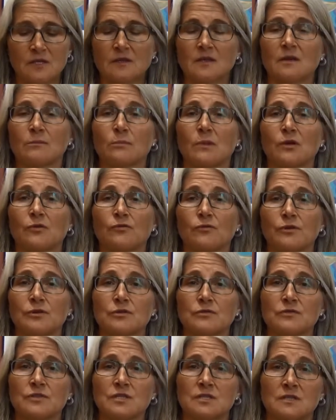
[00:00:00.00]
that they might
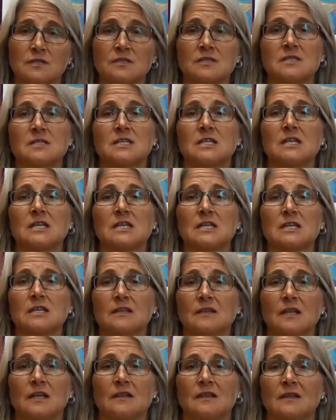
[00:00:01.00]
reduce to the C
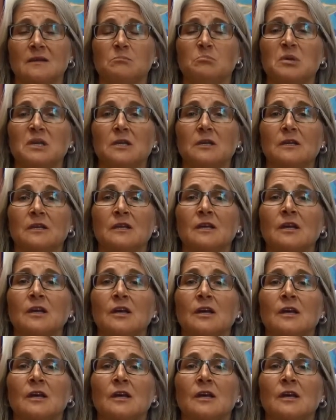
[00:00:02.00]
and then the B.